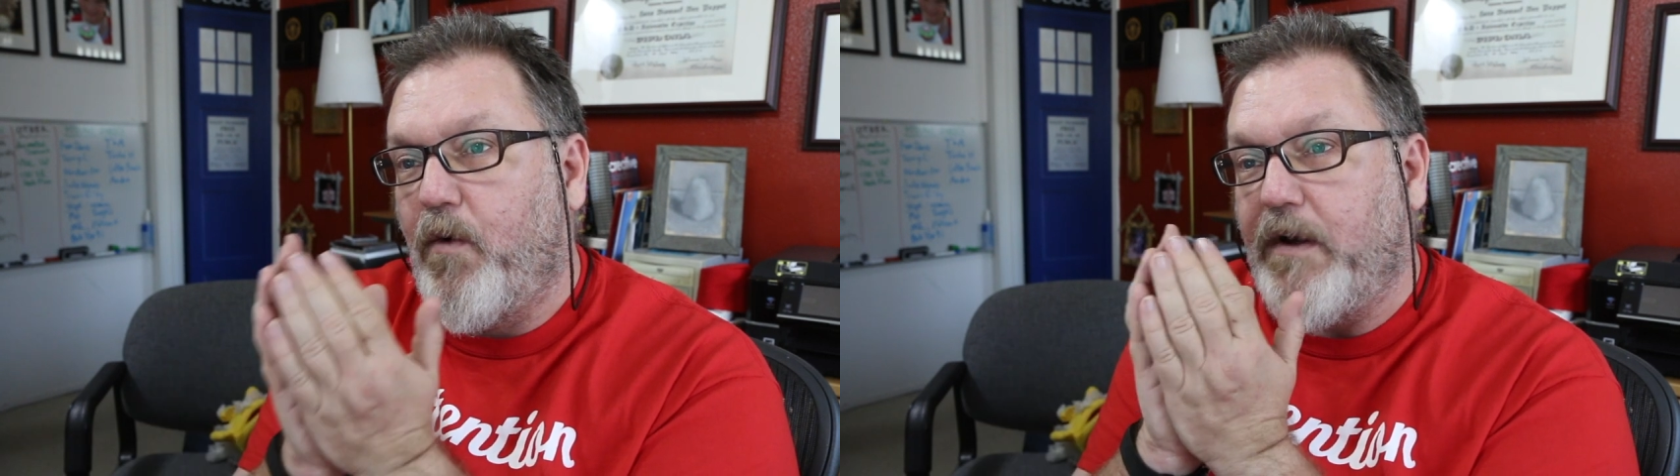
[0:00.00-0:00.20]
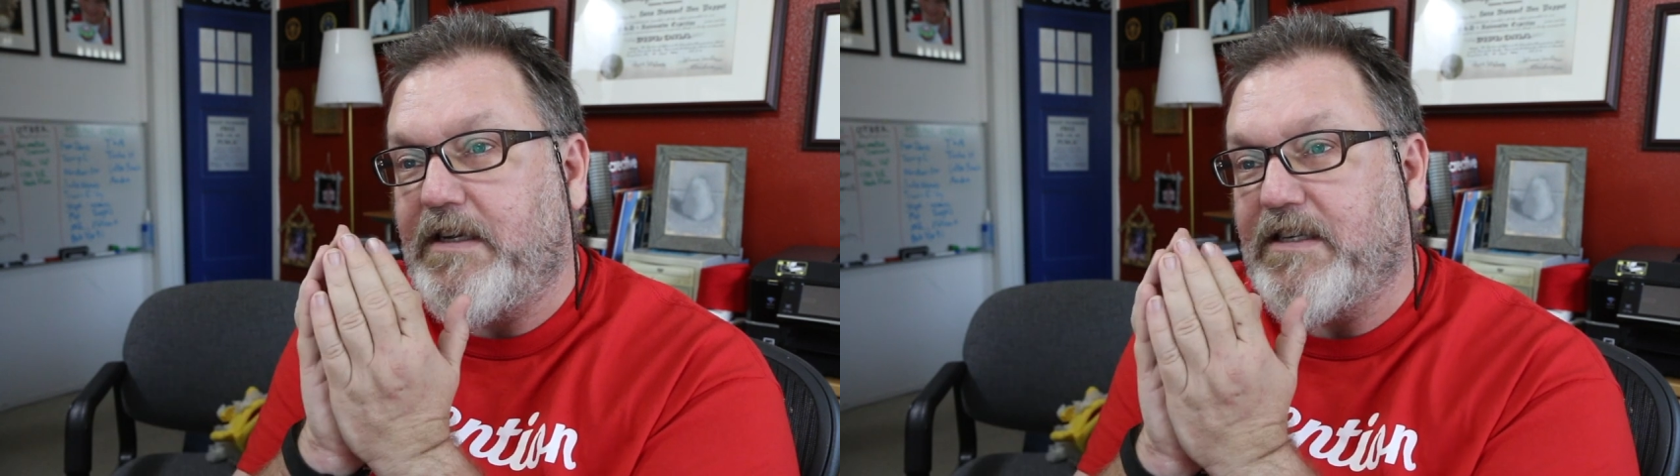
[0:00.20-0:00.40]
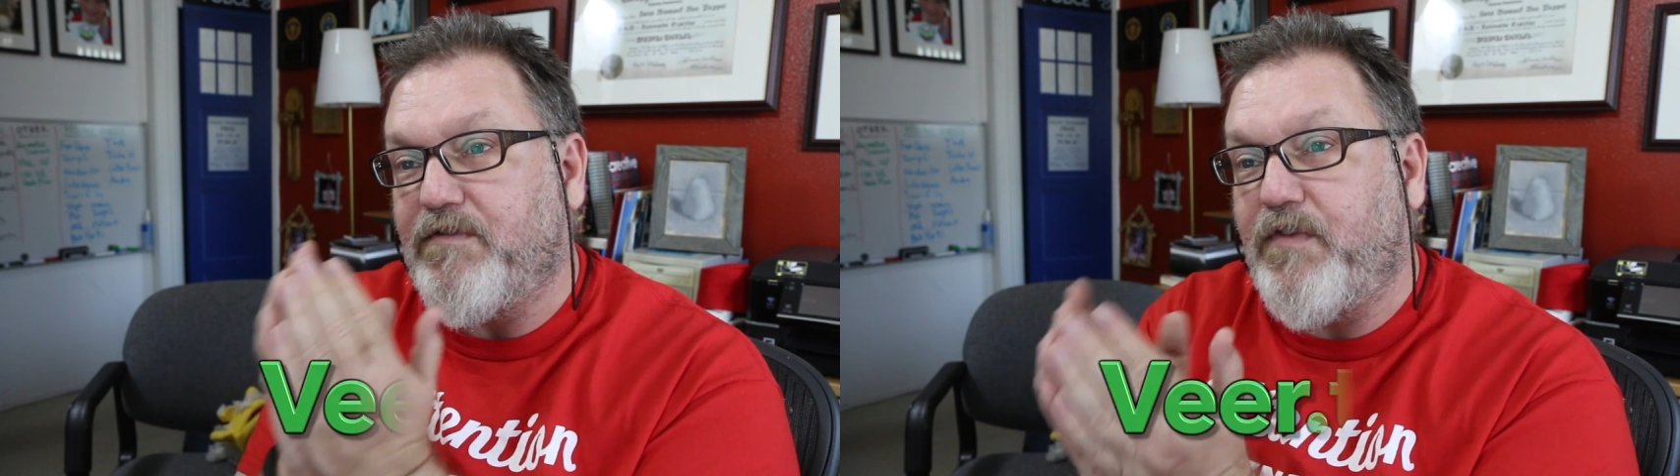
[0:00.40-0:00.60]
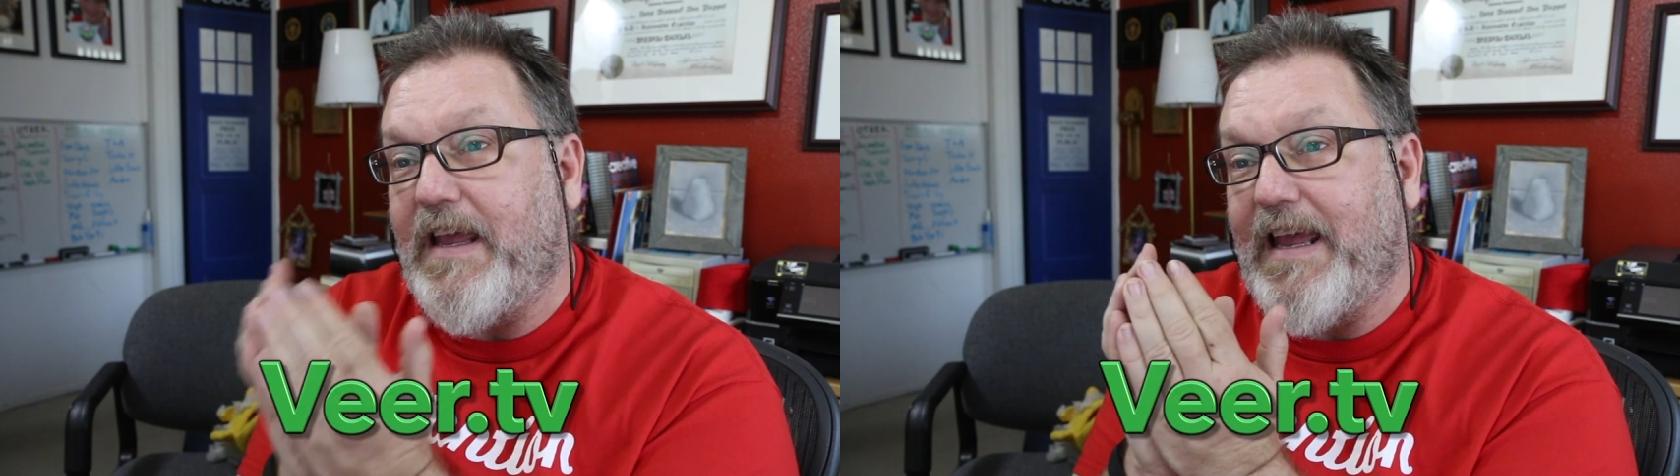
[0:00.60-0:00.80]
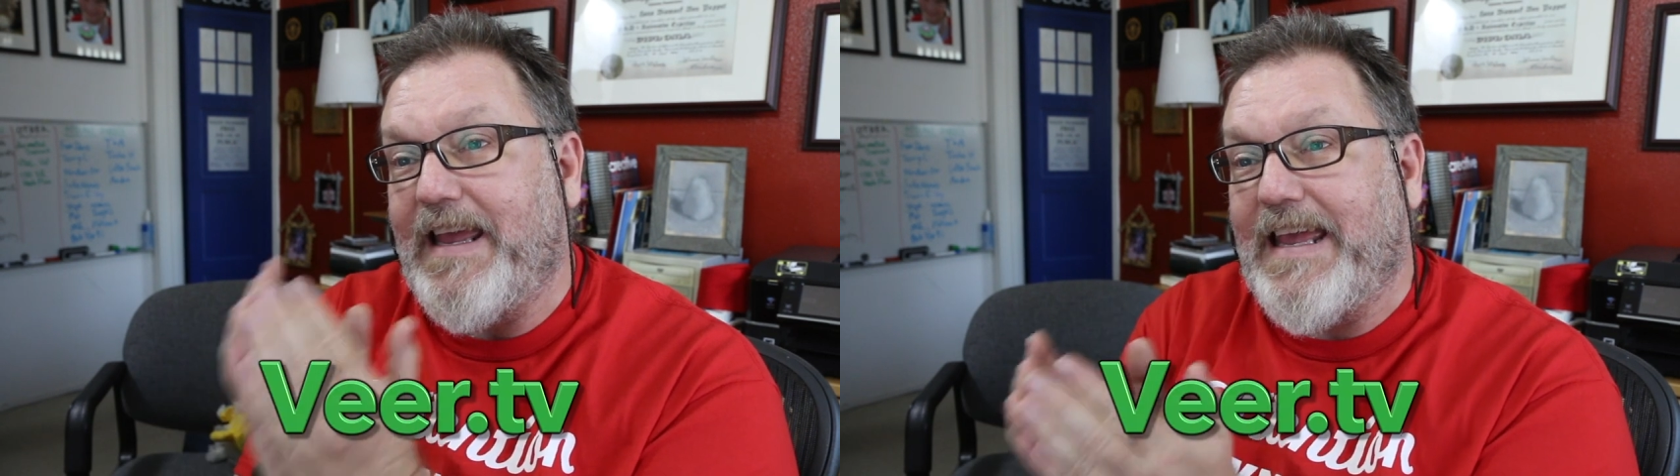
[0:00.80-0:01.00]
which is
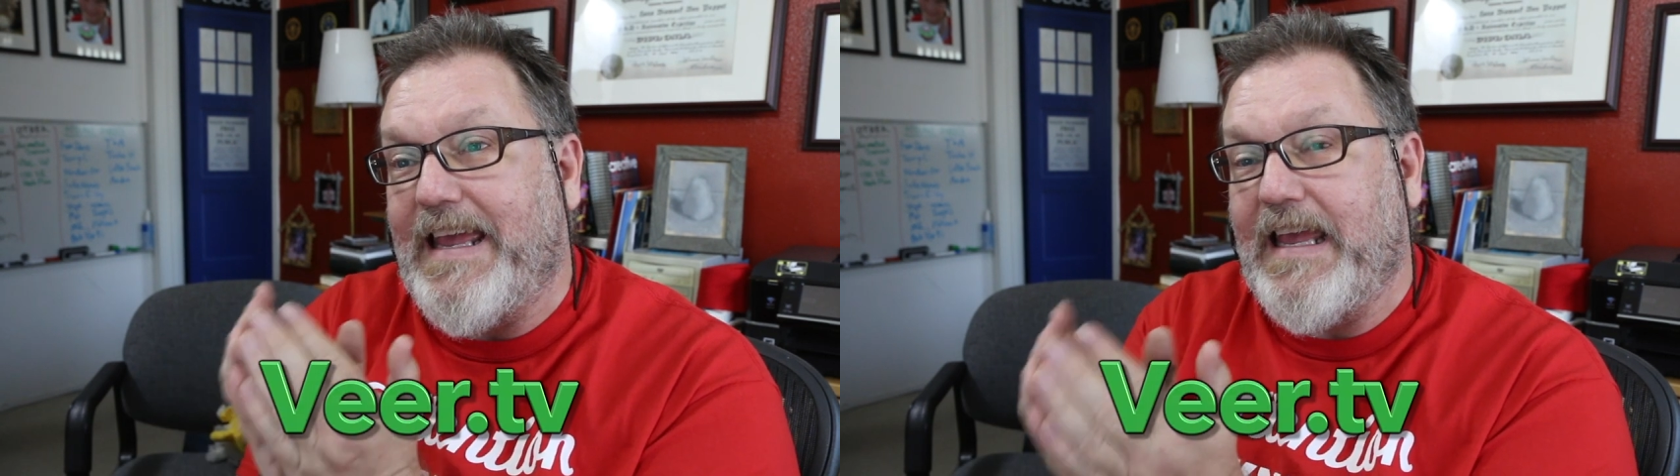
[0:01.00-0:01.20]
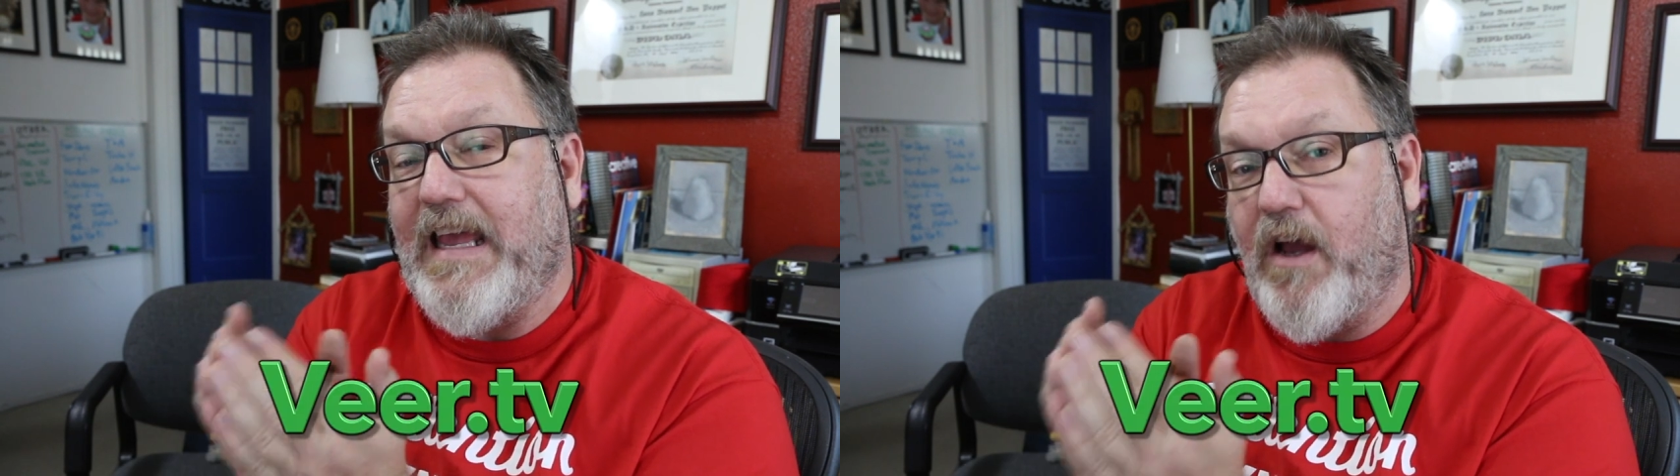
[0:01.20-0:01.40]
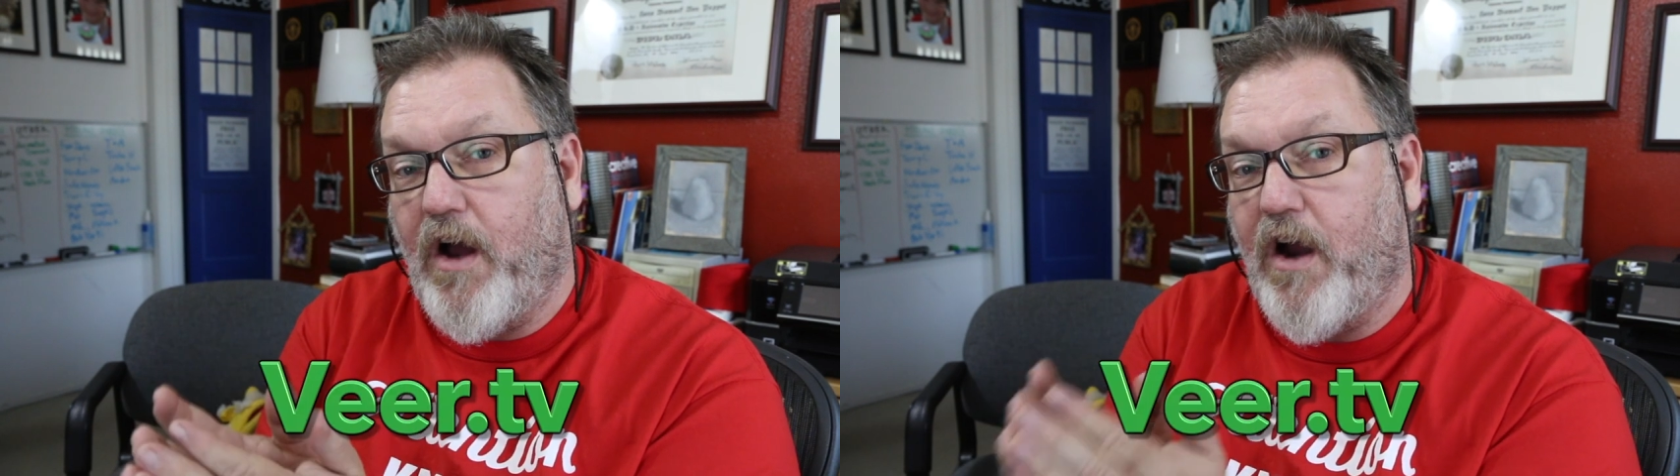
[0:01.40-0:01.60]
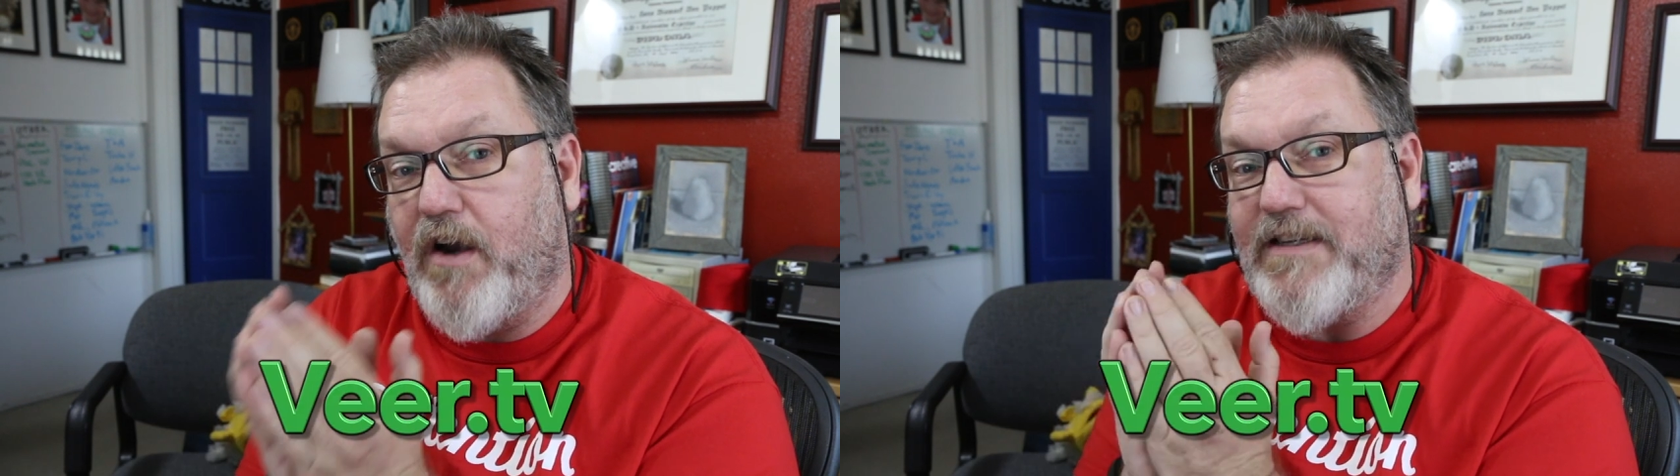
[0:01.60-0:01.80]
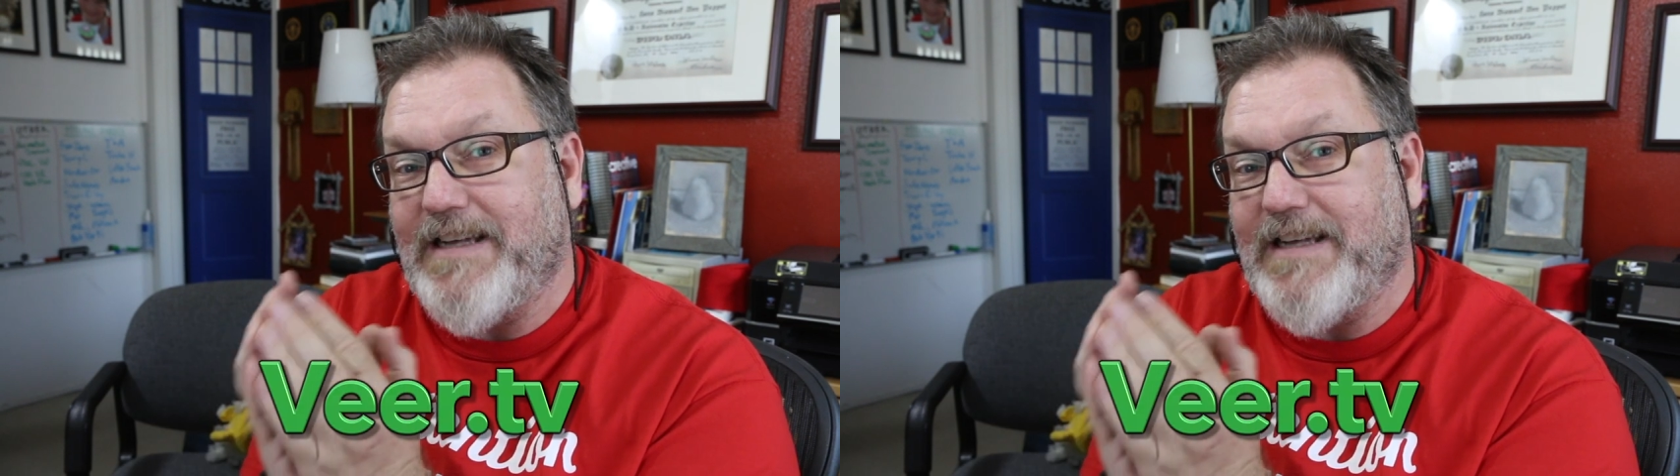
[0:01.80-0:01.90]
V-E-E-R